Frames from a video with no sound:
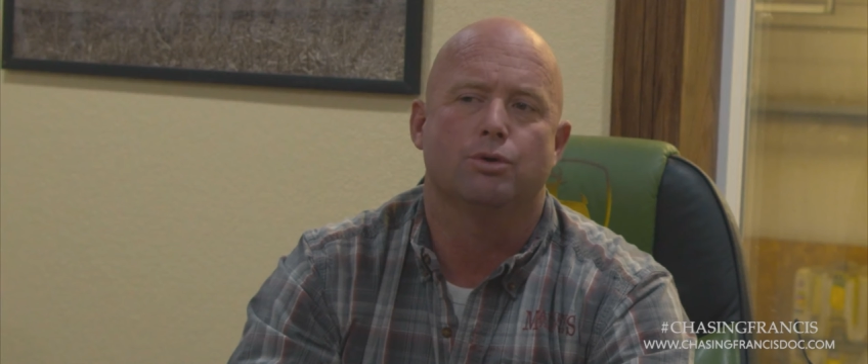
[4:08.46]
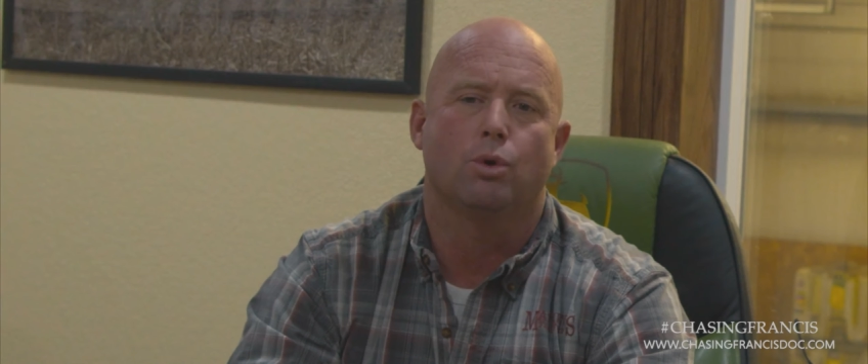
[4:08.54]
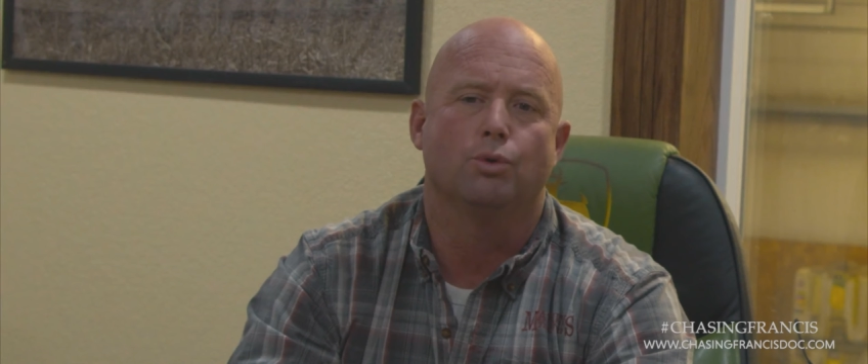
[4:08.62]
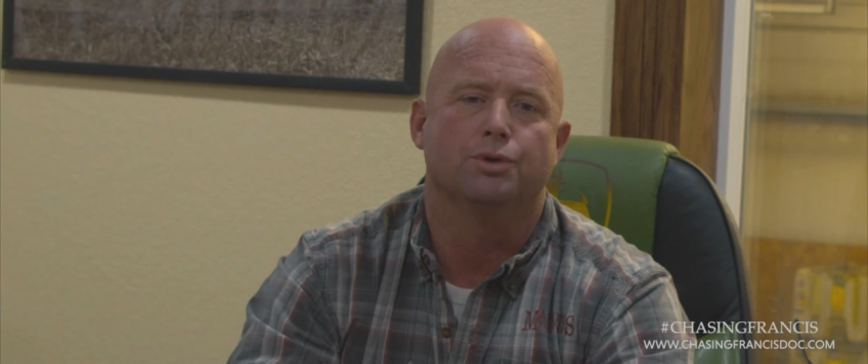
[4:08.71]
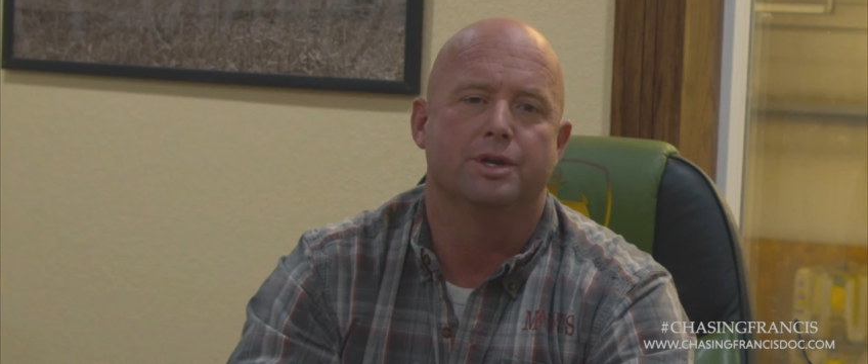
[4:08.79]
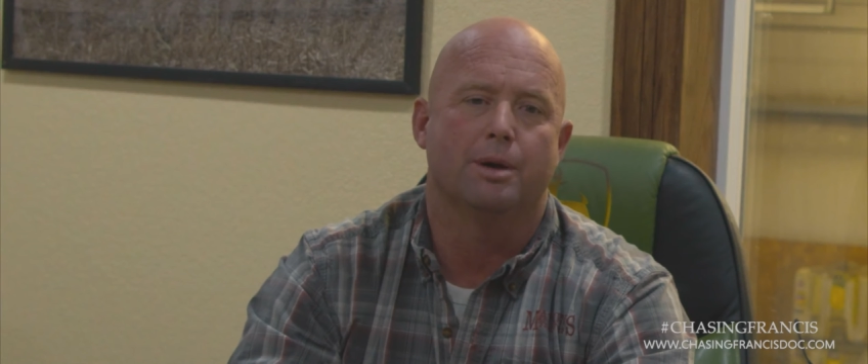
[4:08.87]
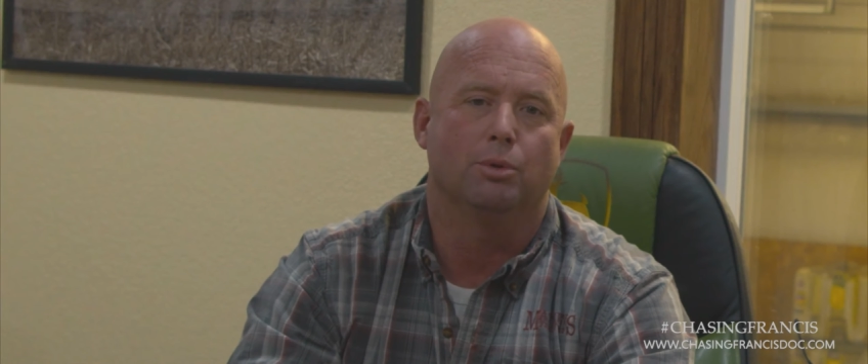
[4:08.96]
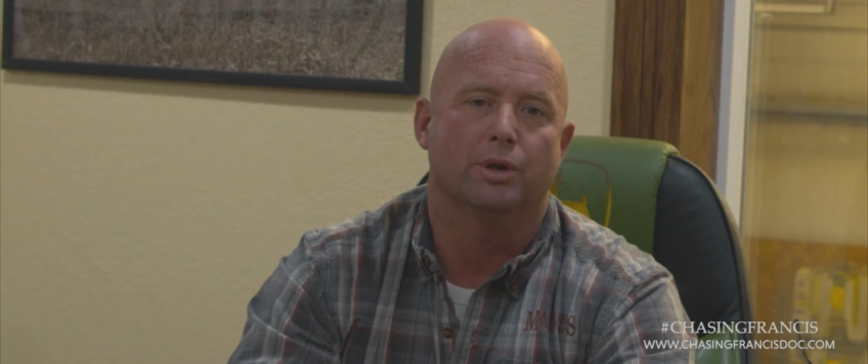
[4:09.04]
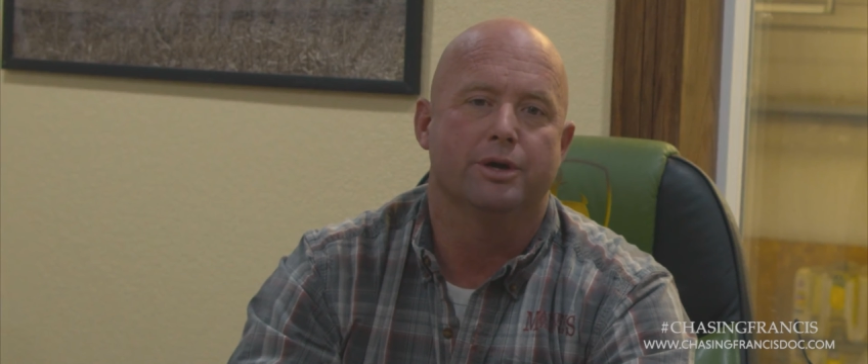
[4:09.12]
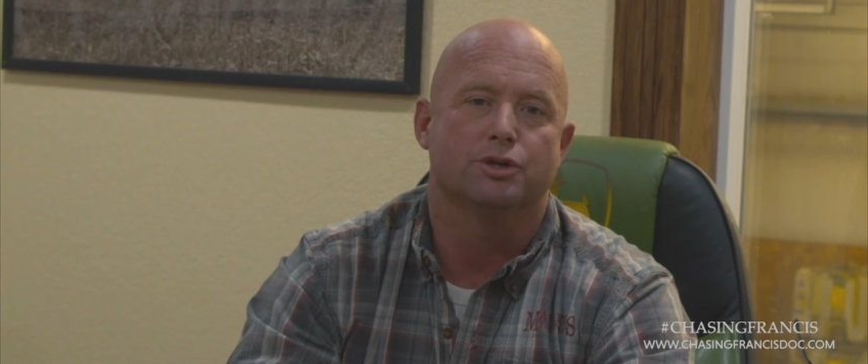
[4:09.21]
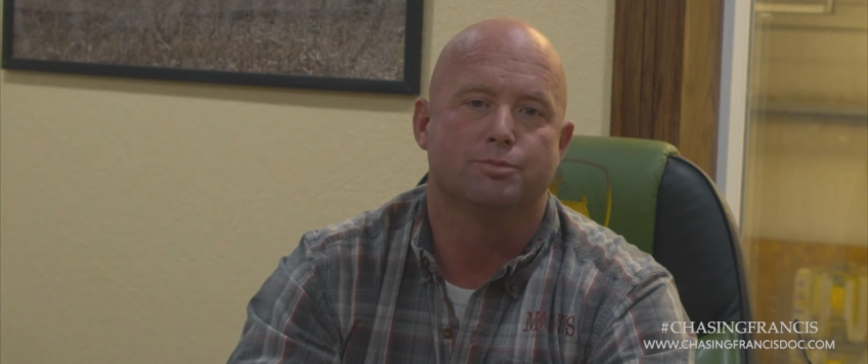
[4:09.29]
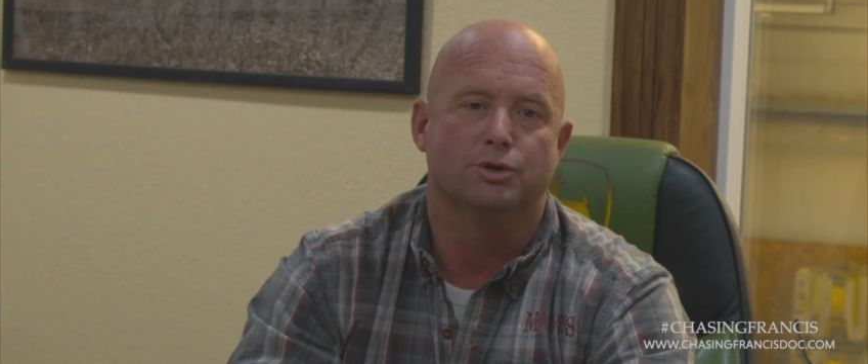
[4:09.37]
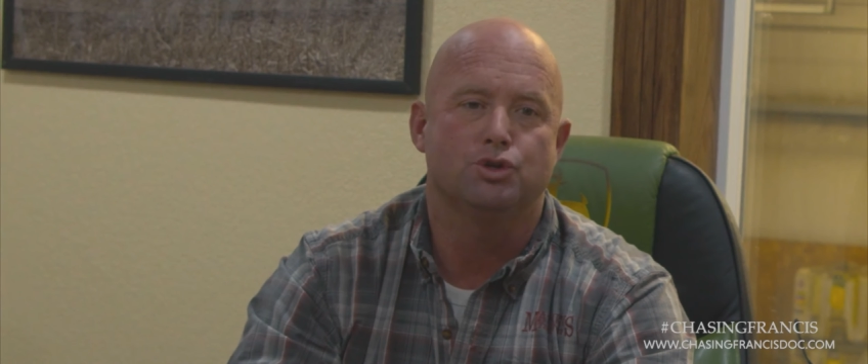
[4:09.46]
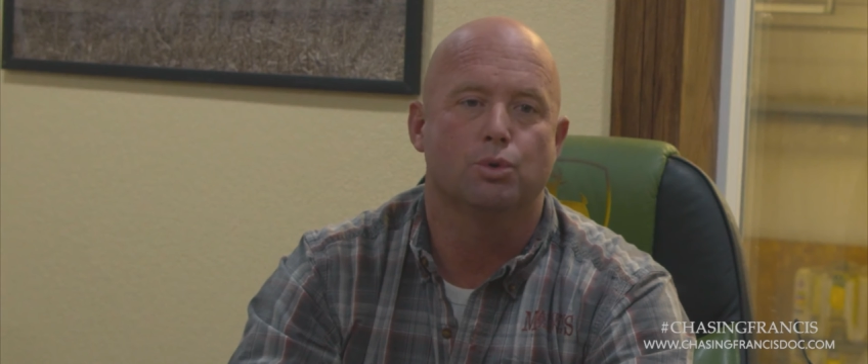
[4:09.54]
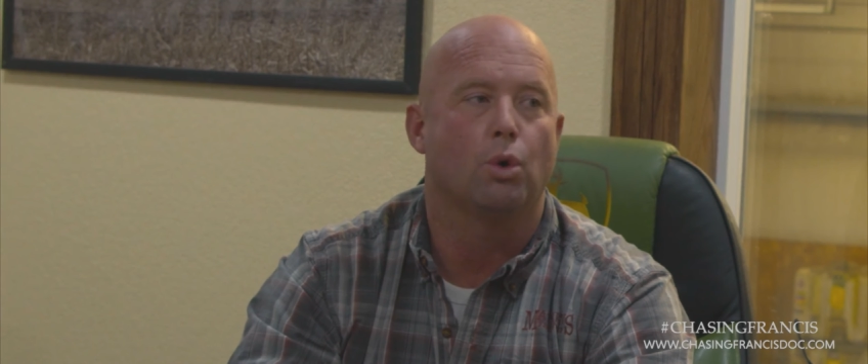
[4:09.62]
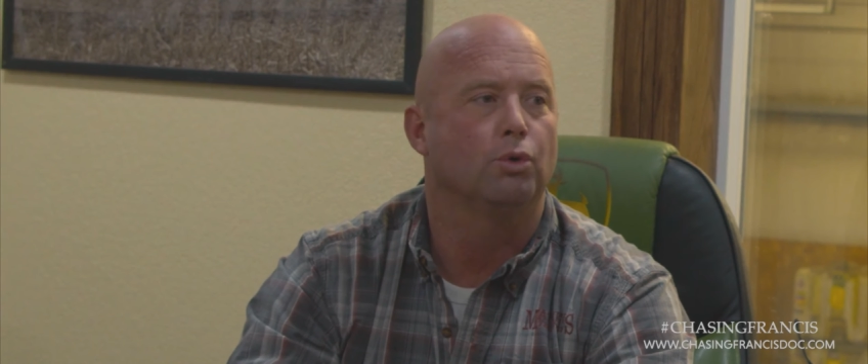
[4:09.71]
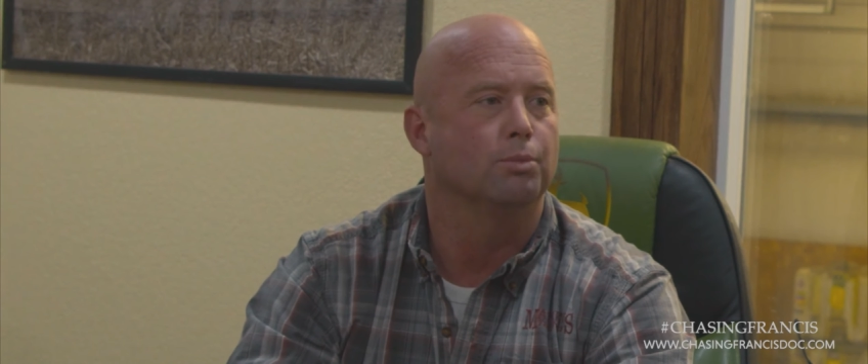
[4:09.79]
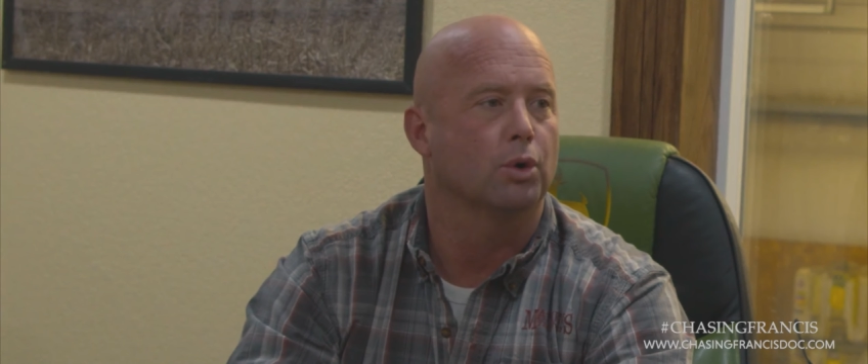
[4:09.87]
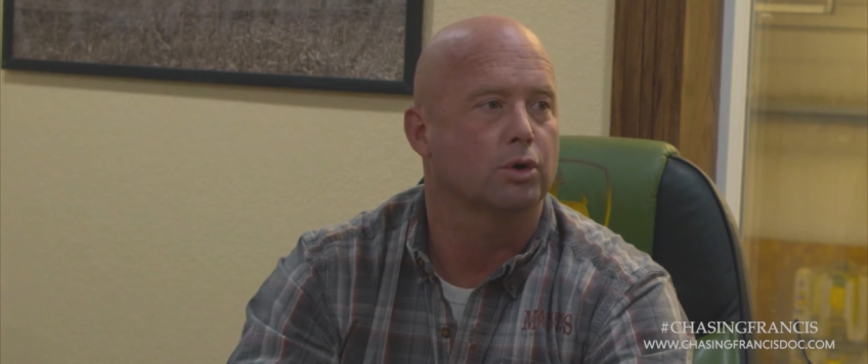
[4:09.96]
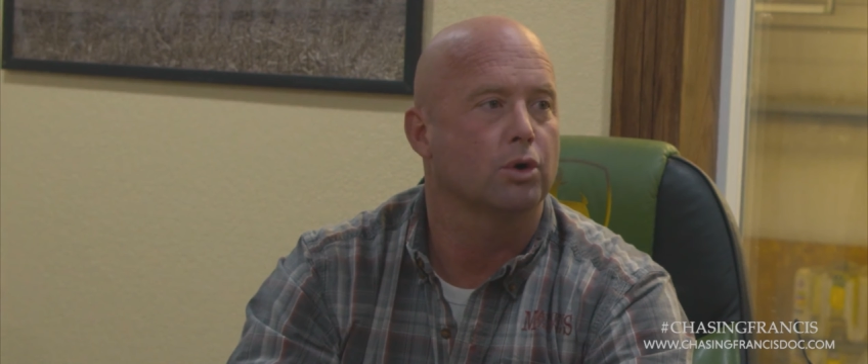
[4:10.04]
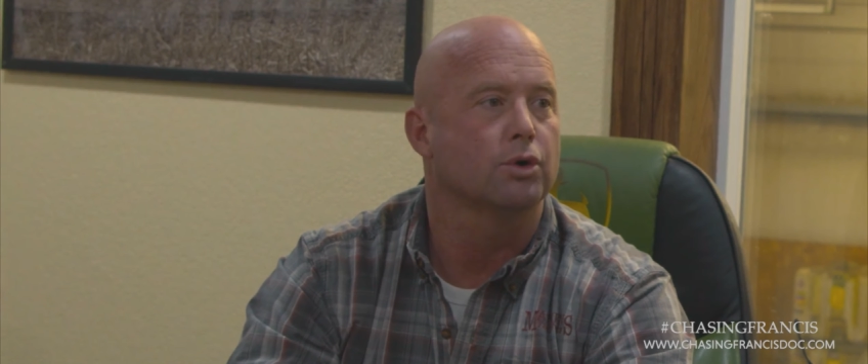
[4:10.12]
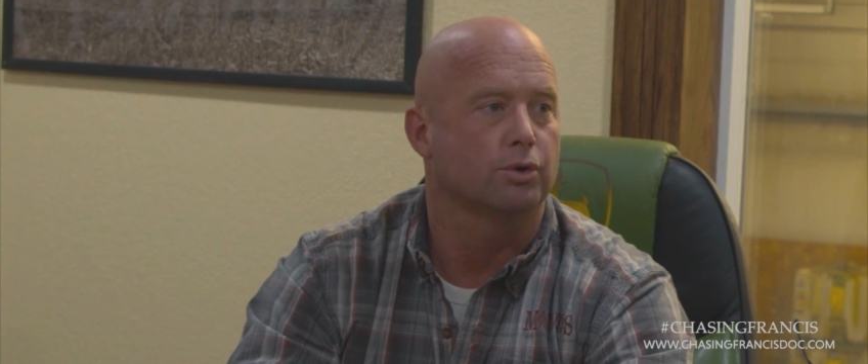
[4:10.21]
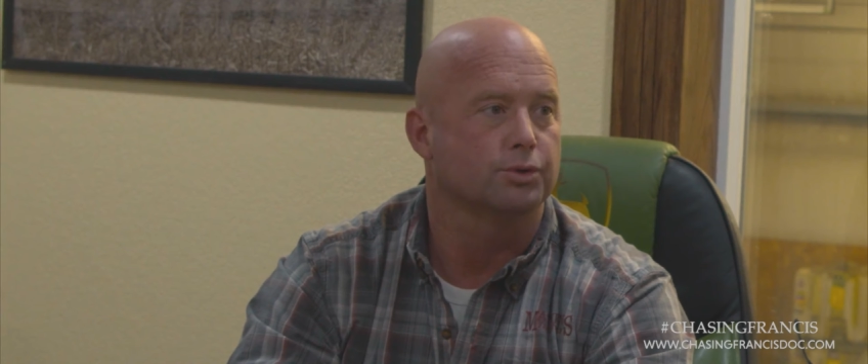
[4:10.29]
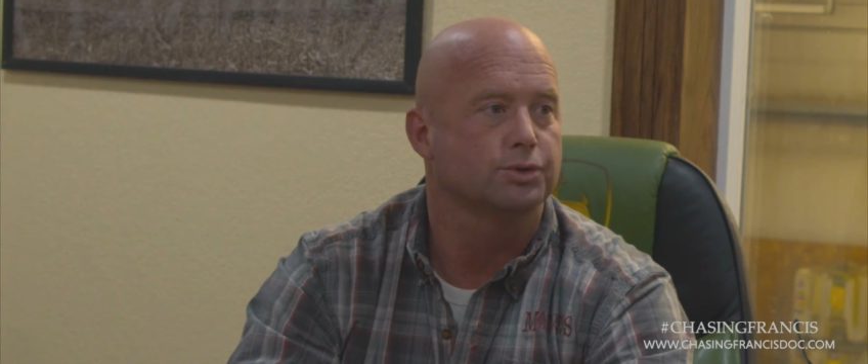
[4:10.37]
you hold the double ears, but you hold more
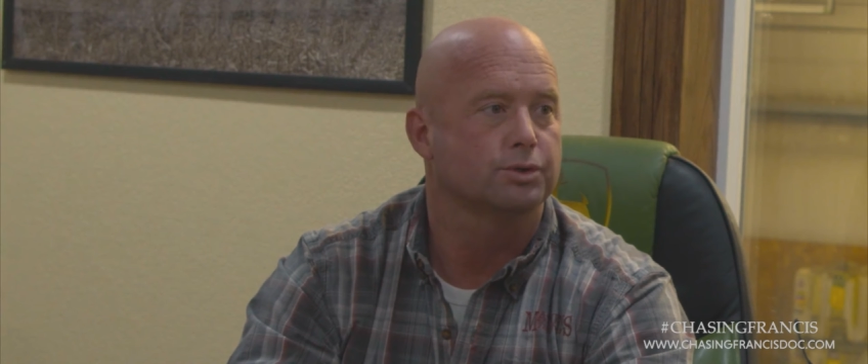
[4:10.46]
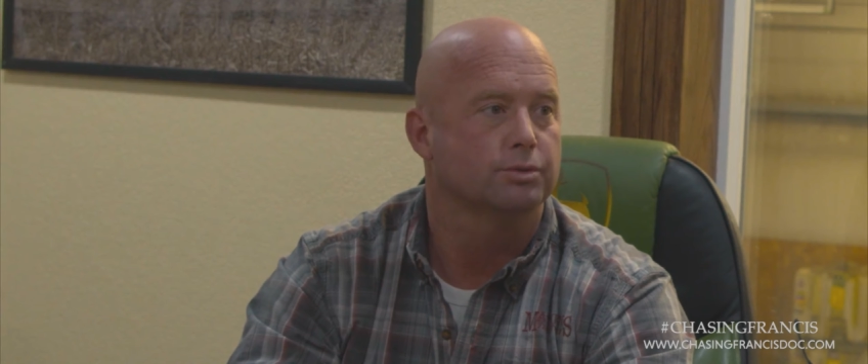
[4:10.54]
kernels.